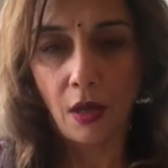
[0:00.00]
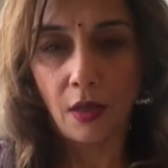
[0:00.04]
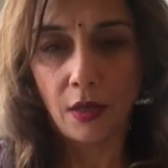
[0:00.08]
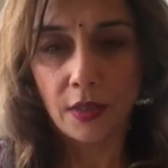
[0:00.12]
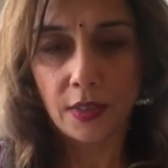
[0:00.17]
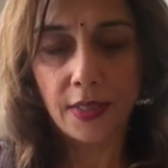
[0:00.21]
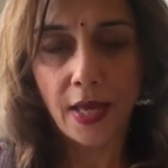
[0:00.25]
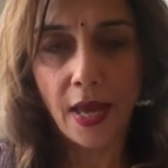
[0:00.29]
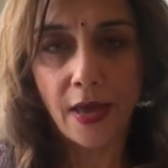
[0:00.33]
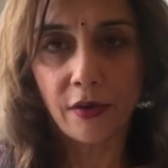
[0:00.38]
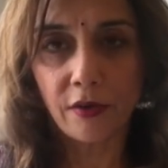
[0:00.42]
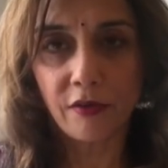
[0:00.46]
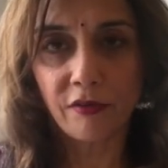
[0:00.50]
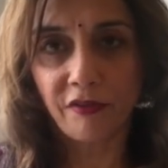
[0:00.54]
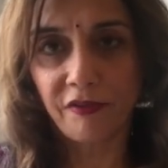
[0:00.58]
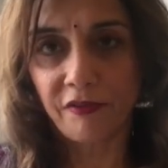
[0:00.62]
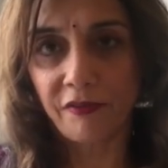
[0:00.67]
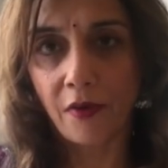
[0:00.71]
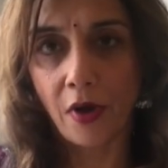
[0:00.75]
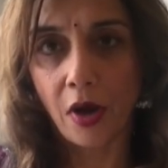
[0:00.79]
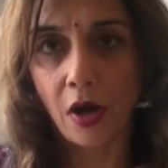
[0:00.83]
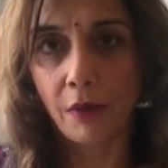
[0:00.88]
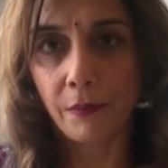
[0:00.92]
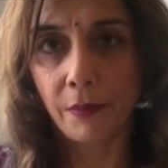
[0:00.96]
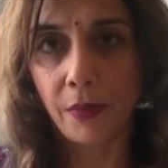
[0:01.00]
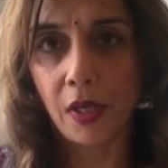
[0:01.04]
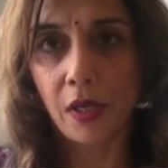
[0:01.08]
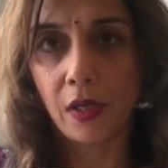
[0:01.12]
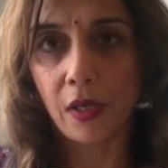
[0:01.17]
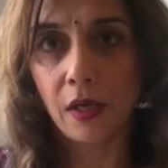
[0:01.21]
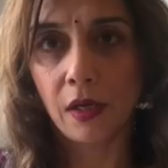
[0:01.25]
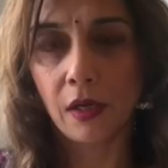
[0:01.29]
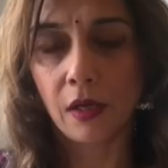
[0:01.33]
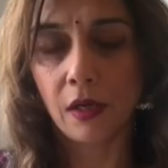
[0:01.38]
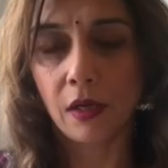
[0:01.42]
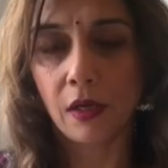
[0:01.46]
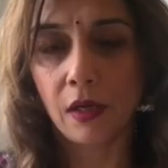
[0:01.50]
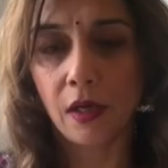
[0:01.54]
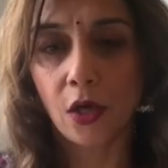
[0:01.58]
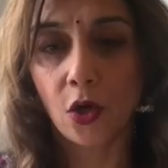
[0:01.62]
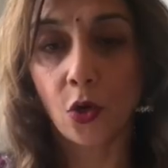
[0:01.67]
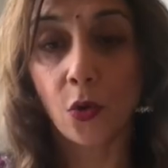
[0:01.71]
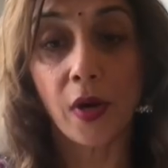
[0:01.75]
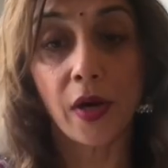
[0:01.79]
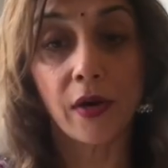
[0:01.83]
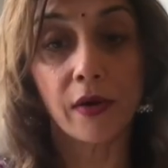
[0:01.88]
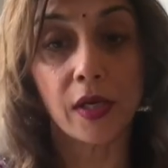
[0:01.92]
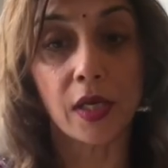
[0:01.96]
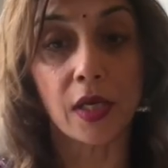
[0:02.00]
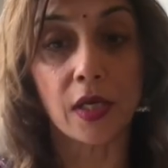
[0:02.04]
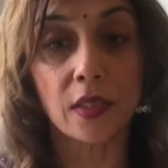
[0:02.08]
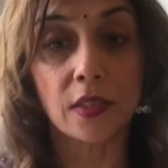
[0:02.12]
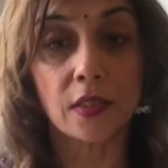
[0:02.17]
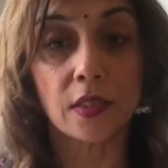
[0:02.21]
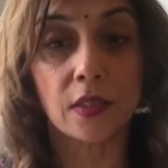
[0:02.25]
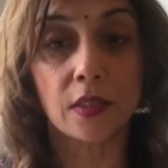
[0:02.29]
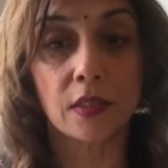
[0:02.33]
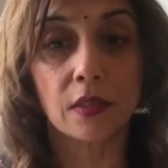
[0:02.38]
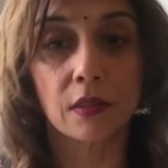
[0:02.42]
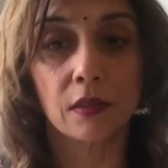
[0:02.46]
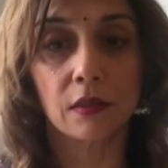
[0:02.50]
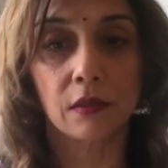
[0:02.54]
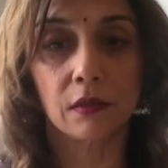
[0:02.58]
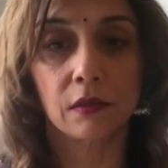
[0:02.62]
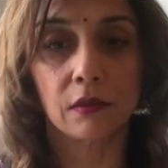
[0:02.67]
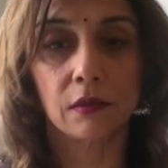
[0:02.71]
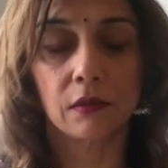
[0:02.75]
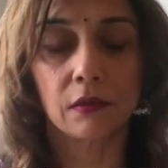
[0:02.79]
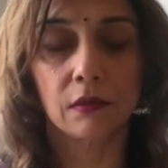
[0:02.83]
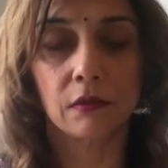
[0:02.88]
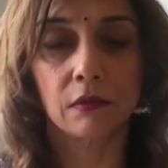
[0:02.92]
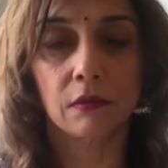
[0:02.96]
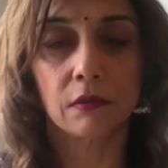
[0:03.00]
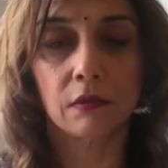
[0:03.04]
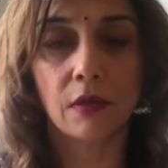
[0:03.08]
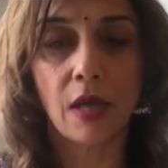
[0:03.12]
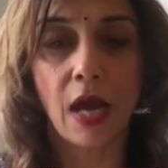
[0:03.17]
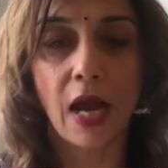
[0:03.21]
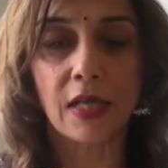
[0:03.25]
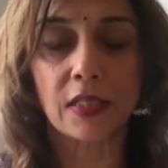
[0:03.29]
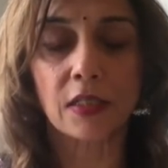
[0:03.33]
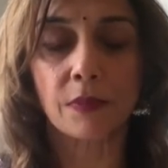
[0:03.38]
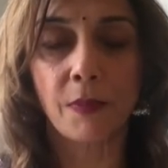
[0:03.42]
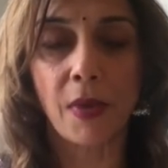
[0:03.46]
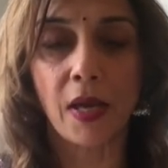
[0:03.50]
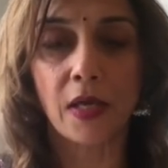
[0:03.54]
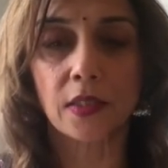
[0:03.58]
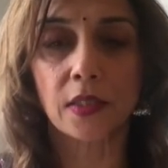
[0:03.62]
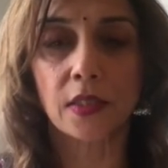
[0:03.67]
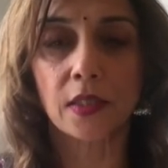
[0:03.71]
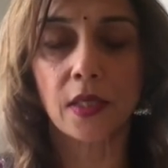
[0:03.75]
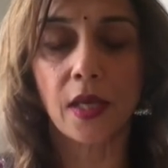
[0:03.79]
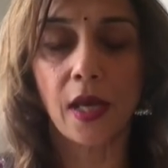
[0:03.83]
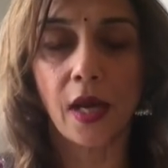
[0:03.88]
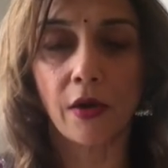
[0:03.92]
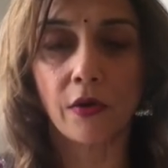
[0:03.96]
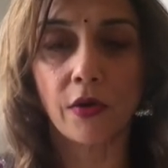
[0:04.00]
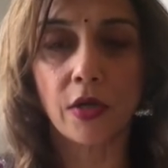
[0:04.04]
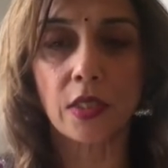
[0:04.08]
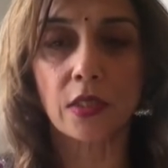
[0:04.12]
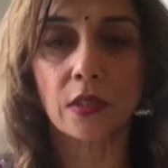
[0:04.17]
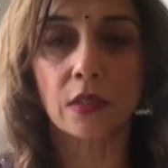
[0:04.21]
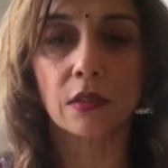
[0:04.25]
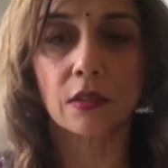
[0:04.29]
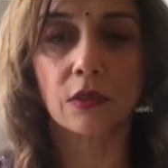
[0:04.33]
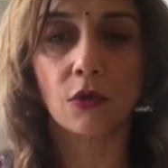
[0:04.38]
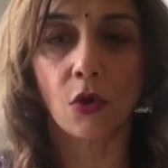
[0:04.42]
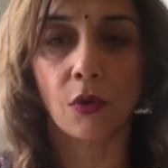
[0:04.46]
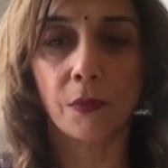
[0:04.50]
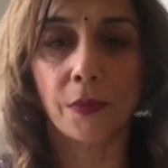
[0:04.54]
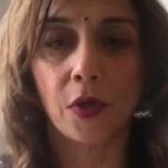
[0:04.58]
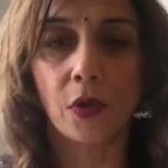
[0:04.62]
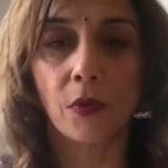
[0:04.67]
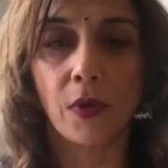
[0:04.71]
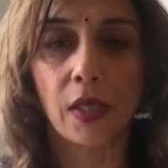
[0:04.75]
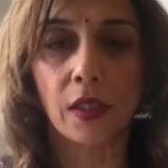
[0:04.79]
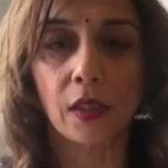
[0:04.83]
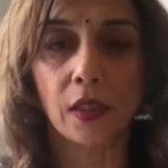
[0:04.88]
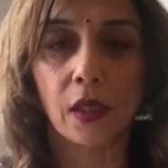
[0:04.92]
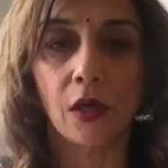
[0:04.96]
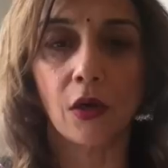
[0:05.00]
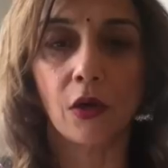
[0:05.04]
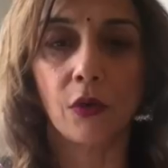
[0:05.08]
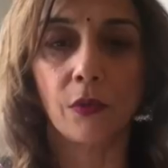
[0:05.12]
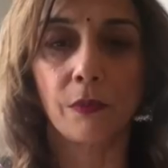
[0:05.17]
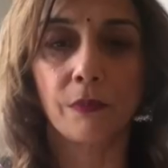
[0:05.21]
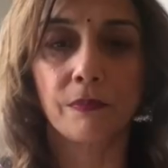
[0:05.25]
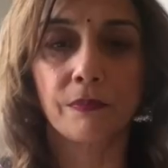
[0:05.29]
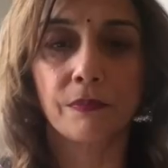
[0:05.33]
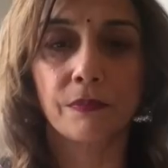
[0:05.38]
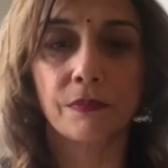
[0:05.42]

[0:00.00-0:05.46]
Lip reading: Saturn from Aquarius aspects Aries, Scorpio, and Leo.